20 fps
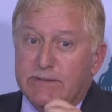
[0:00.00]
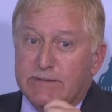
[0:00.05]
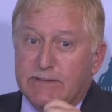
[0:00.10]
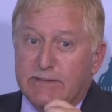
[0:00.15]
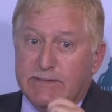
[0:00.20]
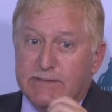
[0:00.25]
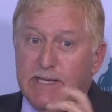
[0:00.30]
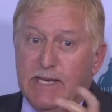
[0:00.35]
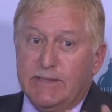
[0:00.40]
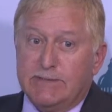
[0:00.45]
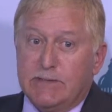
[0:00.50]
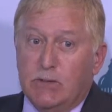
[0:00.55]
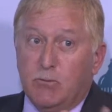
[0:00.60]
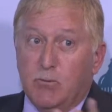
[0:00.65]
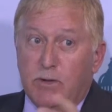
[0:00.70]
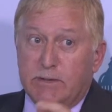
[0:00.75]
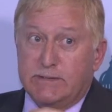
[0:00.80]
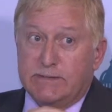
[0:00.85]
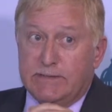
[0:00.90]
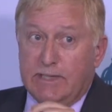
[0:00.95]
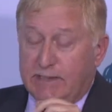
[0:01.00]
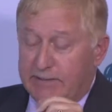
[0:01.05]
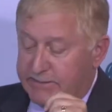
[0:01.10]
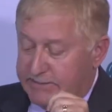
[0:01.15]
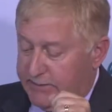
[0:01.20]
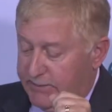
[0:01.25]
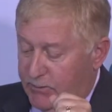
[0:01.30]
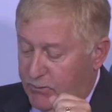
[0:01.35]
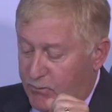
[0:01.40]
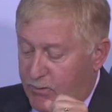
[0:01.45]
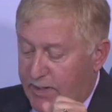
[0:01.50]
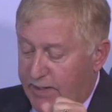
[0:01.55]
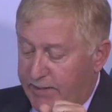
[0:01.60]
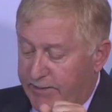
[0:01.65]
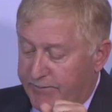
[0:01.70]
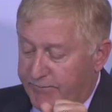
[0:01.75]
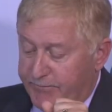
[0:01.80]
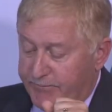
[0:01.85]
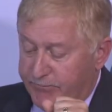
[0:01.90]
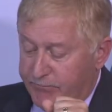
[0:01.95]
success and what stands in the
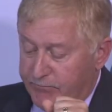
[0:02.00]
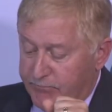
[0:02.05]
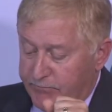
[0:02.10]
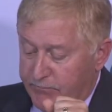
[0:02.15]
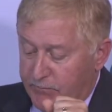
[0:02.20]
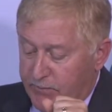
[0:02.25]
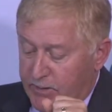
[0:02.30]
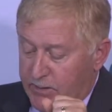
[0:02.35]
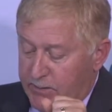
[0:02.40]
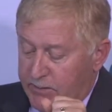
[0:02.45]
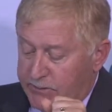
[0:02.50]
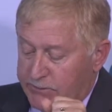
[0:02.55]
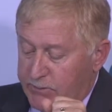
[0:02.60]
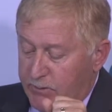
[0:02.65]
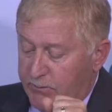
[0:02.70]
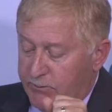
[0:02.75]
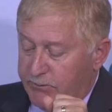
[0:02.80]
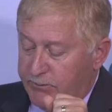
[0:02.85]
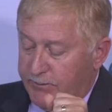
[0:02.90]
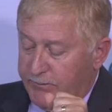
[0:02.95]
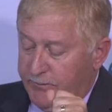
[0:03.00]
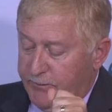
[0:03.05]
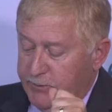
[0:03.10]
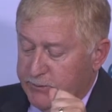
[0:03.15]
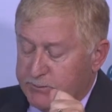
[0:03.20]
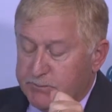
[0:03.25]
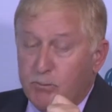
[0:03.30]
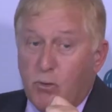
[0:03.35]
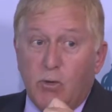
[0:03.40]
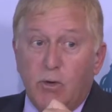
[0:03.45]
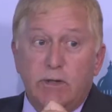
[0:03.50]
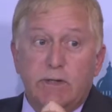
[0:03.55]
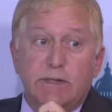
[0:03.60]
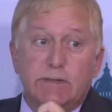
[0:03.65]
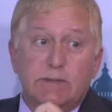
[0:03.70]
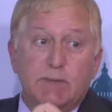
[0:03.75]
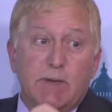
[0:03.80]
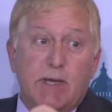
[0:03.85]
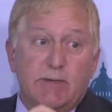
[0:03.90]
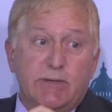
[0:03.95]
way. So the first point
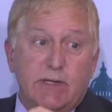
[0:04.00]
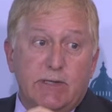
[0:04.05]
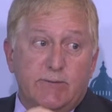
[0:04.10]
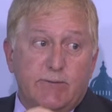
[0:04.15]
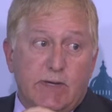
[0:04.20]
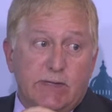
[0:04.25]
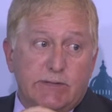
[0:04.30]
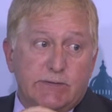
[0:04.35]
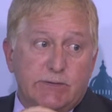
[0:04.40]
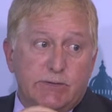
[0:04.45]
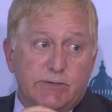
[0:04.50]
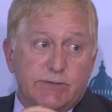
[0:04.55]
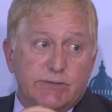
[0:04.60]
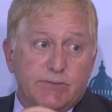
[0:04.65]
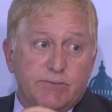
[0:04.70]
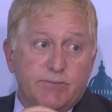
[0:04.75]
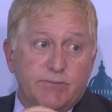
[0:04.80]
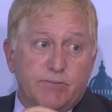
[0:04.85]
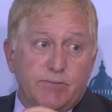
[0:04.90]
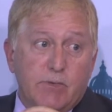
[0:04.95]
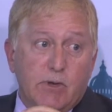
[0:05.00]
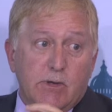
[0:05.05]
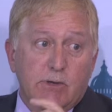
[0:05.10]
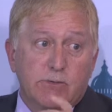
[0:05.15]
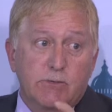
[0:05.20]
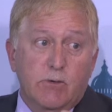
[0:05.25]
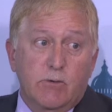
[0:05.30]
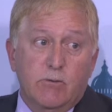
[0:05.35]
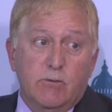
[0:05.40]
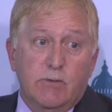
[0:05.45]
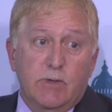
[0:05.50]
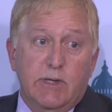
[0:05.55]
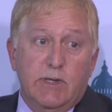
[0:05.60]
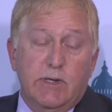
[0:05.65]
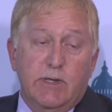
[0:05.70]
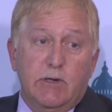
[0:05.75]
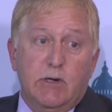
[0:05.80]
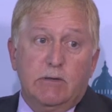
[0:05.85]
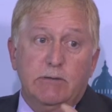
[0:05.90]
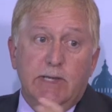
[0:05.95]
is about the investors. So
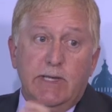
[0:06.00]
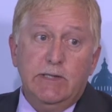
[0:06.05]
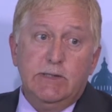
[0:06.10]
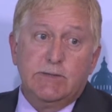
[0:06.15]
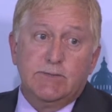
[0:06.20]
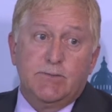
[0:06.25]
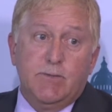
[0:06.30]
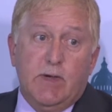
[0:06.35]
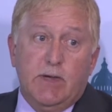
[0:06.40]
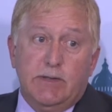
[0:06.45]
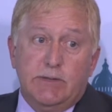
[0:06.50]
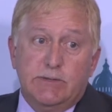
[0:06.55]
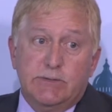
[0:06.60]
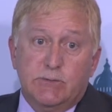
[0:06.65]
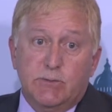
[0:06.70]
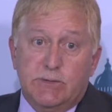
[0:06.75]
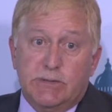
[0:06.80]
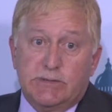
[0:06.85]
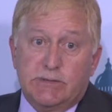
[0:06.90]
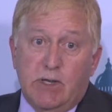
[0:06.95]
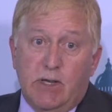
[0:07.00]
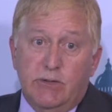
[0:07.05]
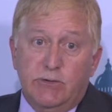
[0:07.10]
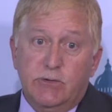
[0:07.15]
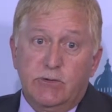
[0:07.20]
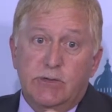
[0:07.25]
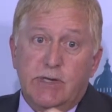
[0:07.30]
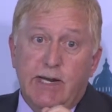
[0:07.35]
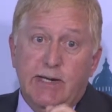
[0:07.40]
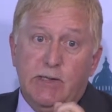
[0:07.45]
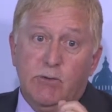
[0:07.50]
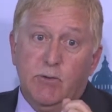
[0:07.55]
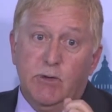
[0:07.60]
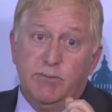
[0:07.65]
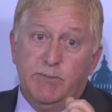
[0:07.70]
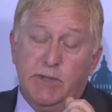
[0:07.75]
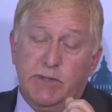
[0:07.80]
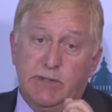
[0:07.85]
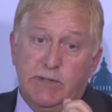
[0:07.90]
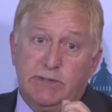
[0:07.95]
in our latest fund, which is $181
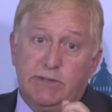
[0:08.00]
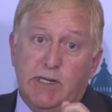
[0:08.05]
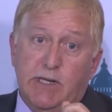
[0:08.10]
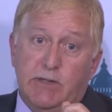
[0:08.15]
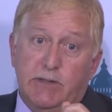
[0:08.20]
million,